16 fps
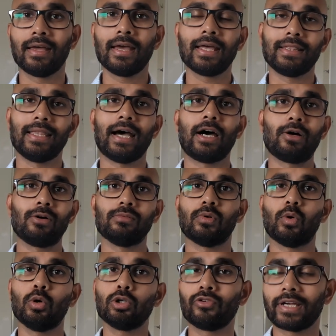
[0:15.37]
Now,
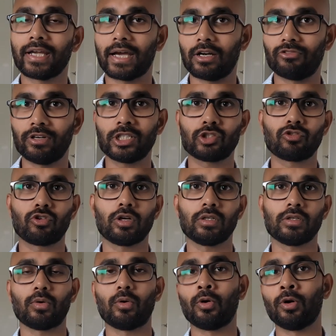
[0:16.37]
ordering at a restaurant
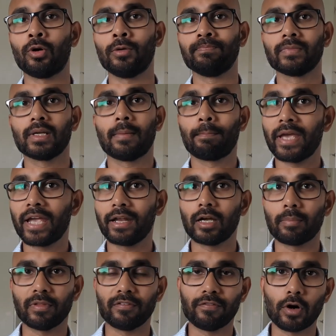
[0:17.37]
or picking
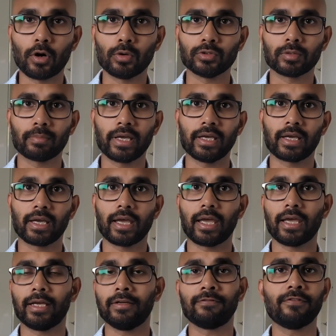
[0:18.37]
up the phone to make
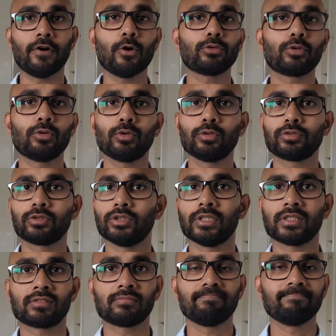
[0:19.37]
a phone call to
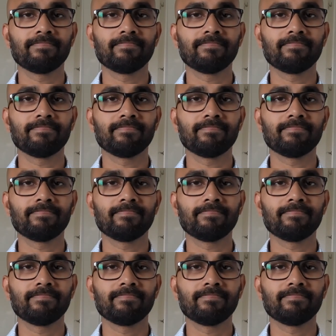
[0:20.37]
just